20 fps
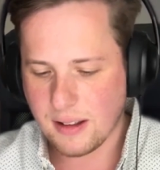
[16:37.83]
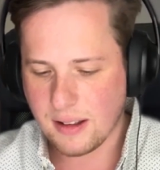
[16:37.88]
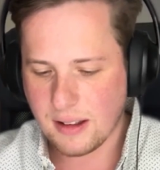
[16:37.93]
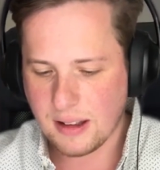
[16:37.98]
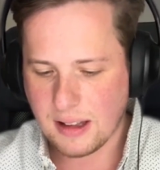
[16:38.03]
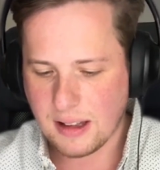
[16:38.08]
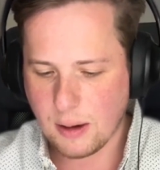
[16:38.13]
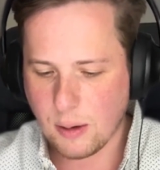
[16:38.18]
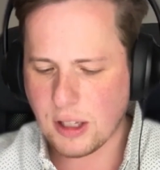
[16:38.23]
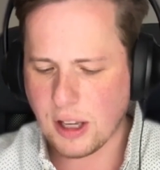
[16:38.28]

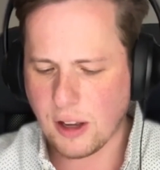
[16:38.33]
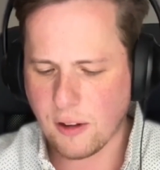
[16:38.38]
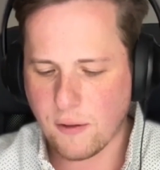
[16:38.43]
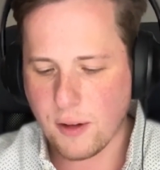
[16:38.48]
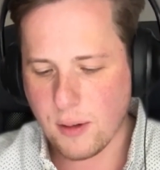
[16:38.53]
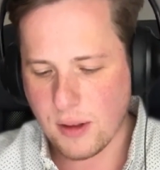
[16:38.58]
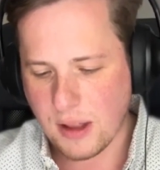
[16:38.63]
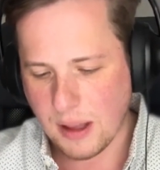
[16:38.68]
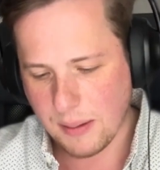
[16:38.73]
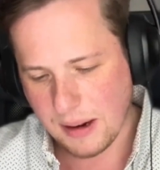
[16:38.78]
it was like a
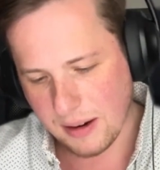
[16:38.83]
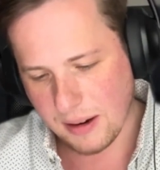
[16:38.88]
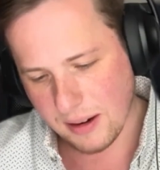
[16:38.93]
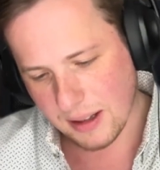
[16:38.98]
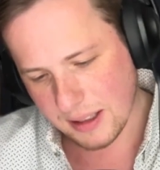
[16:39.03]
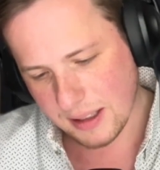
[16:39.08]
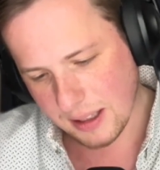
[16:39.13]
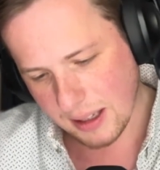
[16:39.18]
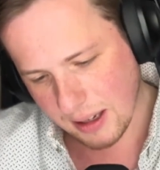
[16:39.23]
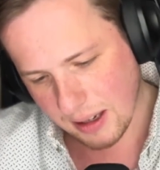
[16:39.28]
few of them. Here,
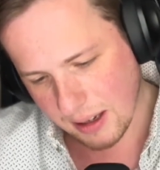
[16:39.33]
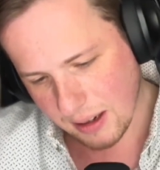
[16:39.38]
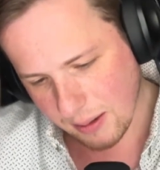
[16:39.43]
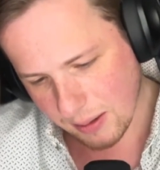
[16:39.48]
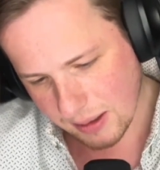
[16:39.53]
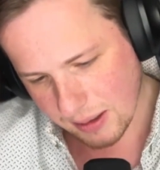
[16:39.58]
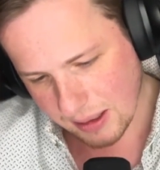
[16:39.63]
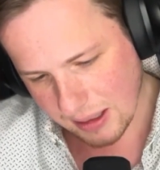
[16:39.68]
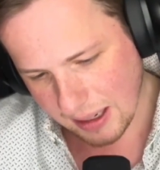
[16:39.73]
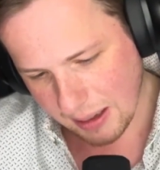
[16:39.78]
it's
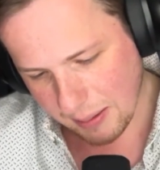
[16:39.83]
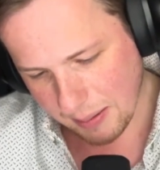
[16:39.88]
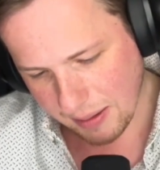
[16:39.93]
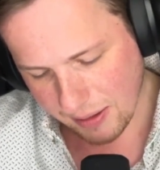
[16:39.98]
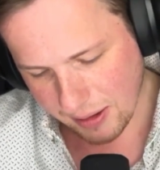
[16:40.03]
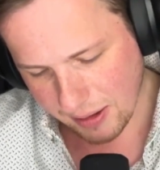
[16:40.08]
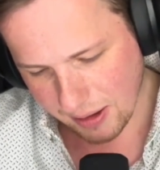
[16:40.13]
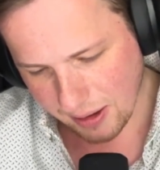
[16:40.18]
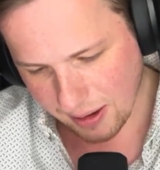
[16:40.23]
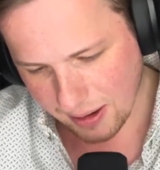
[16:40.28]
what's the name? I have
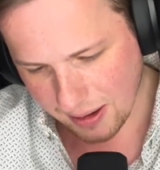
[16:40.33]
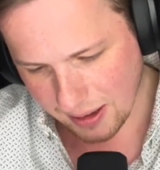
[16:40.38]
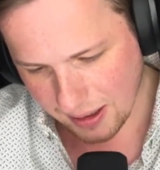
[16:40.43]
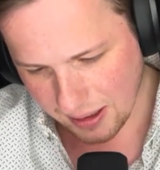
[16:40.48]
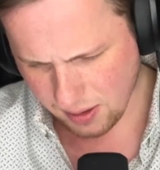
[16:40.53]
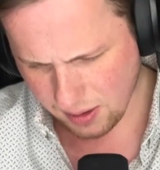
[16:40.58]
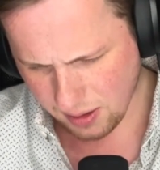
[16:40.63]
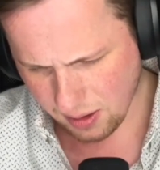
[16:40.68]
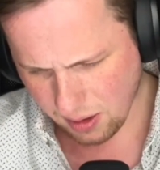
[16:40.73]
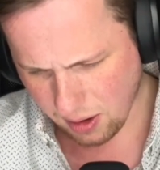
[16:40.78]
the card
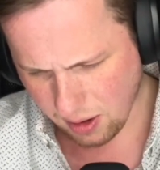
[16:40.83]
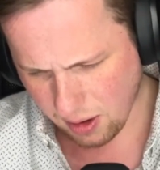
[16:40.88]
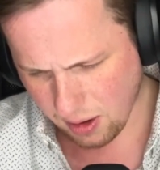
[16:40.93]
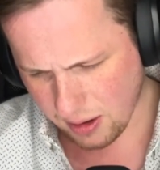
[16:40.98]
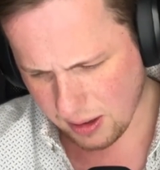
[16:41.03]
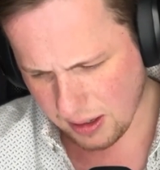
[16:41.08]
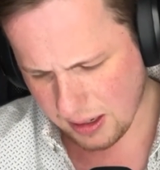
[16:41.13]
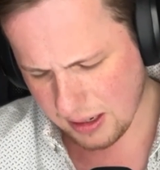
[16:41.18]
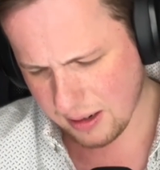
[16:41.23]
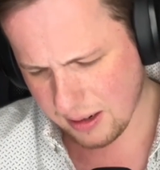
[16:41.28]
here.
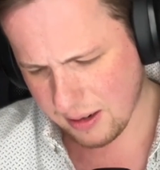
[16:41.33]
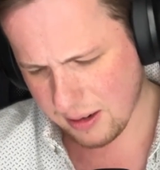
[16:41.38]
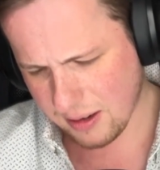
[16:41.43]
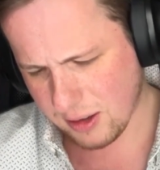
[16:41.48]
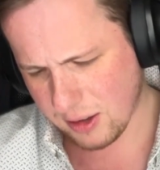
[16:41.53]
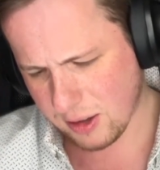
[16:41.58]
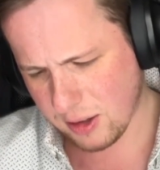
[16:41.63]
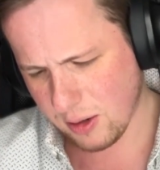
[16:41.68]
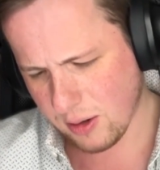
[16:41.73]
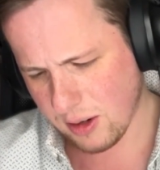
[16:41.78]
Archon
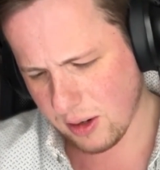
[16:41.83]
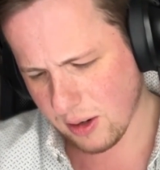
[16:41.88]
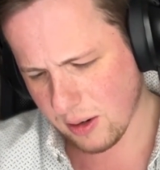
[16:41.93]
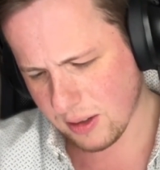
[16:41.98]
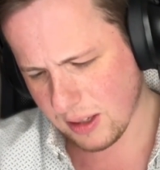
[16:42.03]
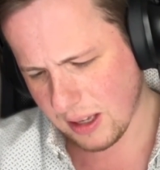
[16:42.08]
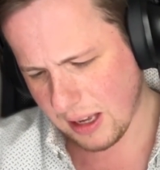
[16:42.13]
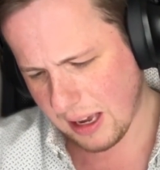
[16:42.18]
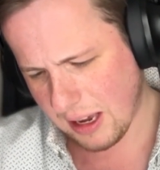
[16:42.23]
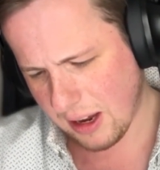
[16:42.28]

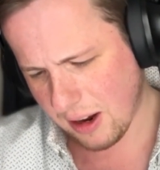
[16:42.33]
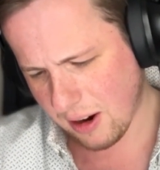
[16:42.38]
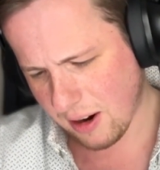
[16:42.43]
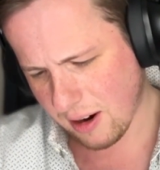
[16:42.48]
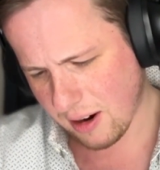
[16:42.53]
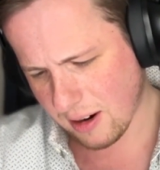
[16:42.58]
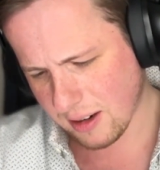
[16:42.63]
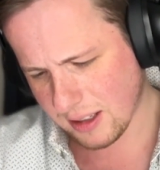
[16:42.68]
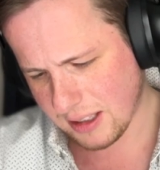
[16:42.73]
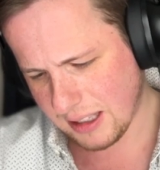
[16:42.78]
Studios,
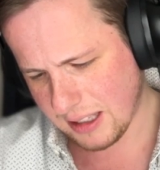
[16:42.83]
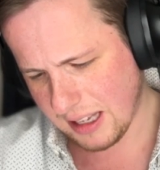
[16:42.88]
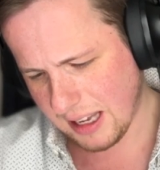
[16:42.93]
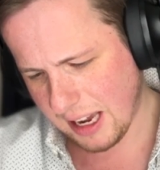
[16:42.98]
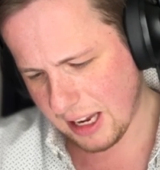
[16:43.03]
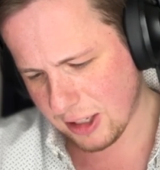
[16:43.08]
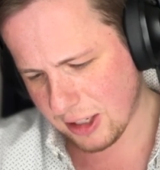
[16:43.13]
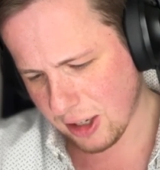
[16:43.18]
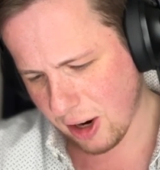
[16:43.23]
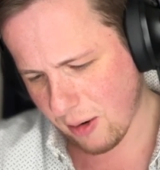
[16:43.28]
Archon
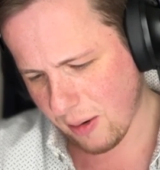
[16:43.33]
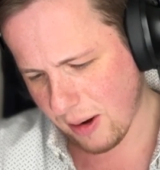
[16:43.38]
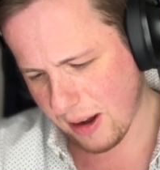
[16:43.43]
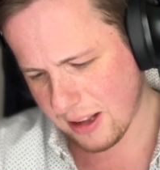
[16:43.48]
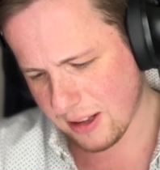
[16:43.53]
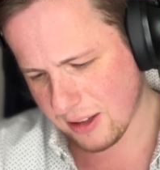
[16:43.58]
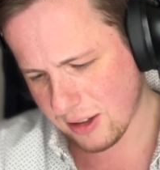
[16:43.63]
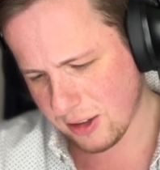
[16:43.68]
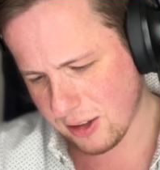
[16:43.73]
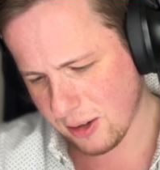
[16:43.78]

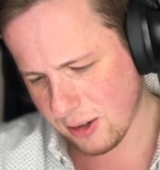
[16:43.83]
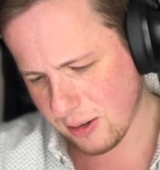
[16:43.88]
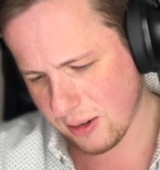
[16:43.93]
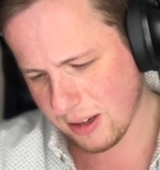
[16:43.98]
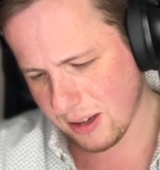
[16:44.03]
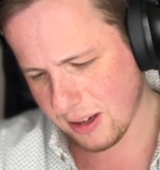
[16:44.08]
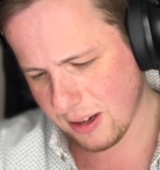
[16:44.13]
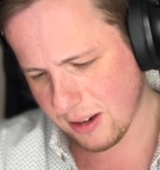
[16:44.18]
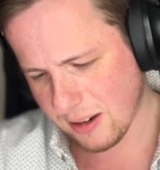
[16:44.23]
Studio.